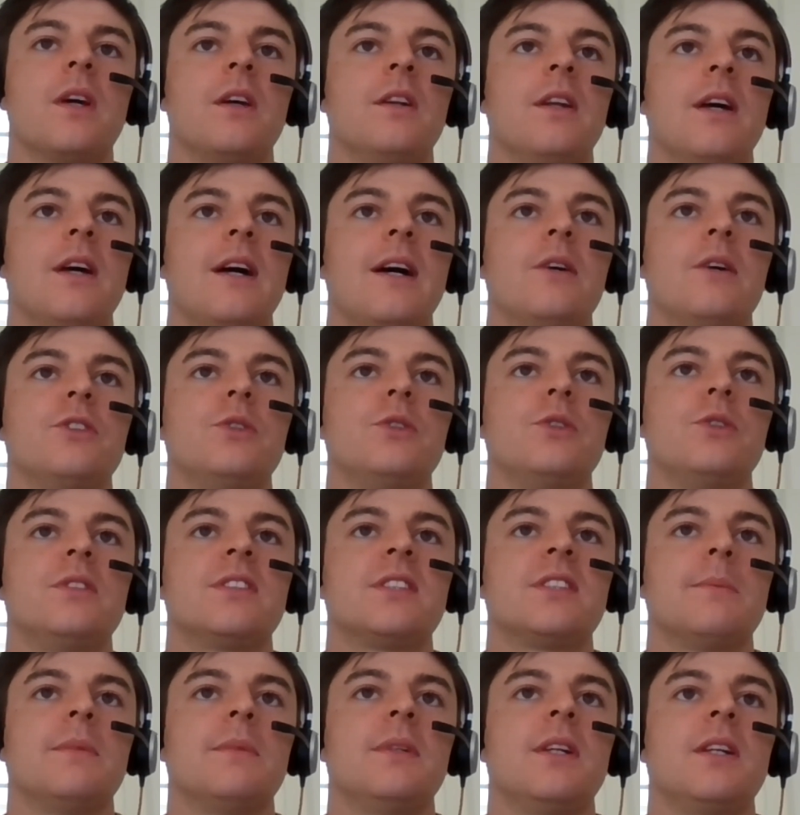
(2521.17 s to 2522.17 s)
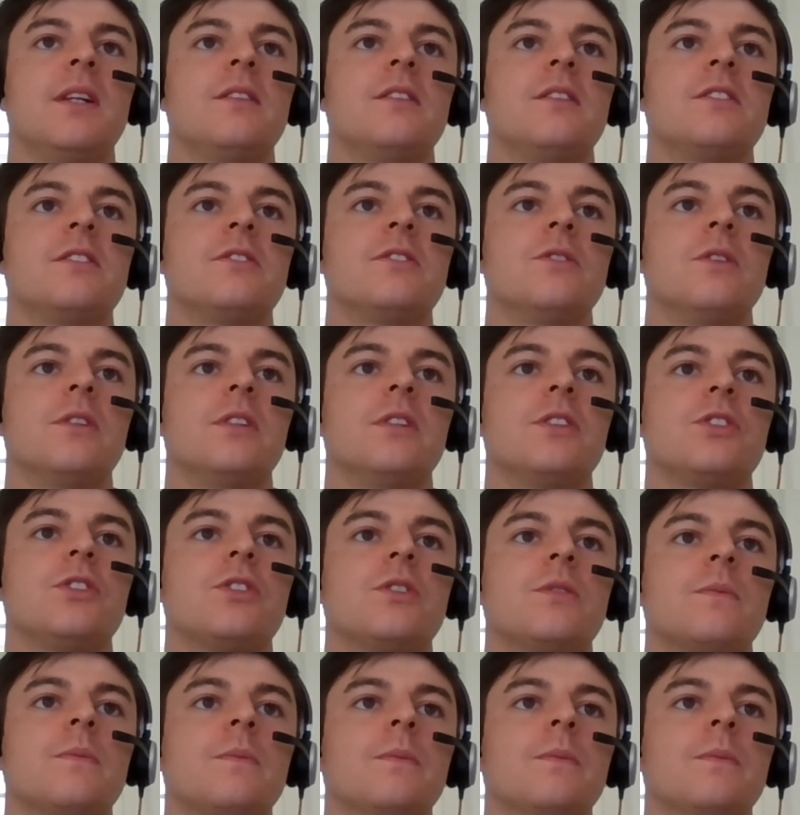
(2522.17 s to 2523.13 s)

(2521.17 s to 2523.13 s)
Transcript: And how do you disseminate this knowledge?